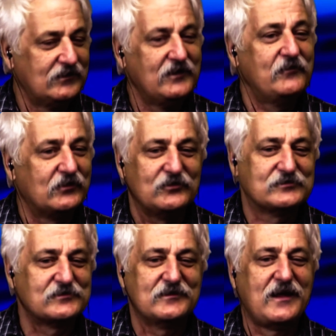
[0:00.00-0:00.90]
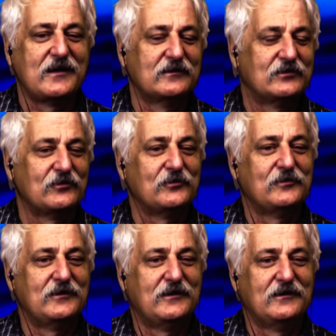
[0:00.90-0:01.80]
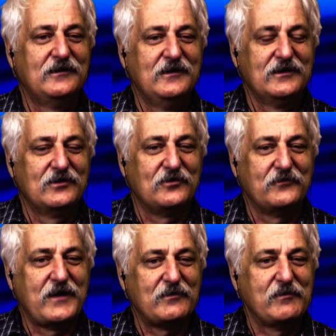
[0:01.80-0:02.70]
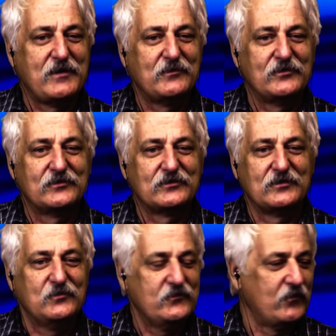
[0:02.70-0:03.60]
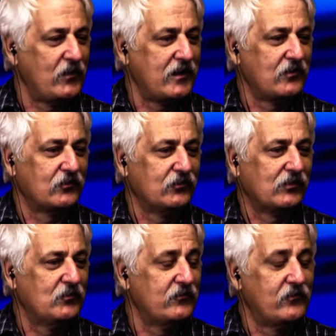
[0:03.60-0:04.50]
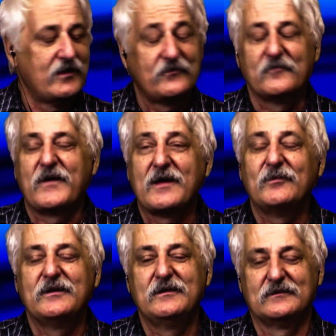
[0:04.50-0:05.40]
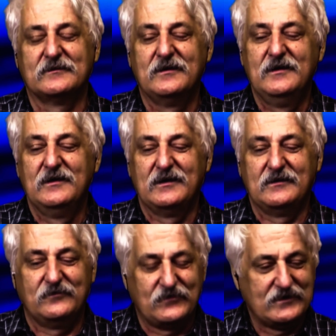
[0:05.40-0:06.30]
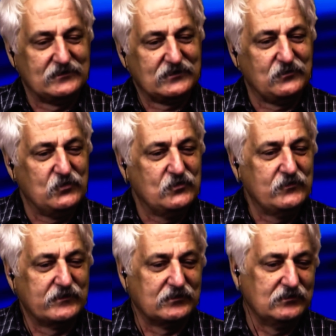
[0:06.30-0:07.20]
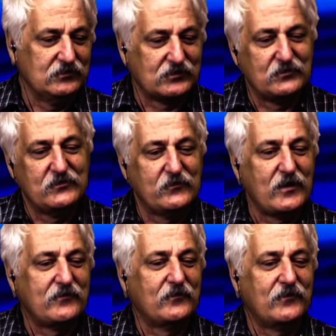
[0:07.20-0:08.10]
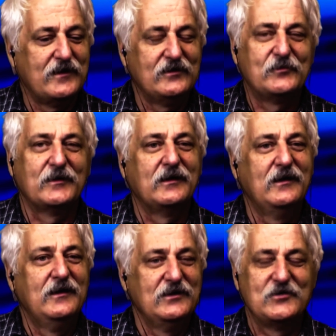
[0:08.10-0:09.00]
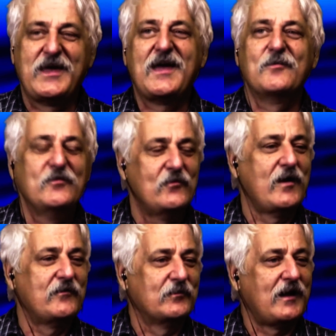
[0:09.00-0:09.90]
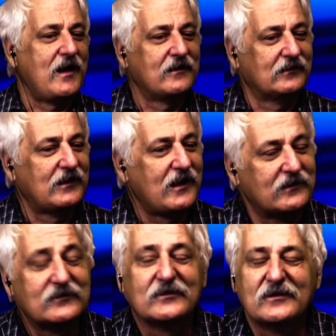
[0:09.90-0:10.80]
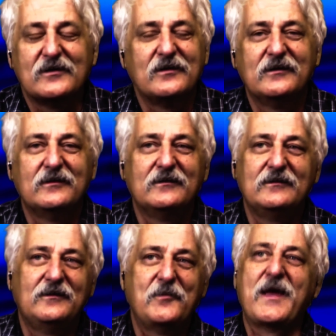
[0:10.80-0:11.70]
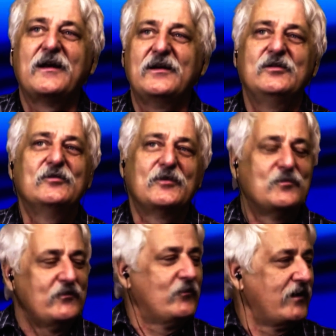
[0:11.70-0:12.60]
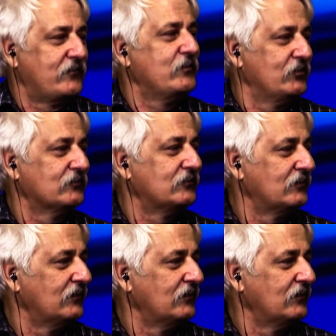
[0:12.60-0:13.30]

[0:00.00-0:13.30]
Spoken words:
He's even closer than that. So, family members can move away, or you can move away from family, and friends can move, and you can move away from friends, but you can't move away from God, and God isn't going to abandon you and move away from you.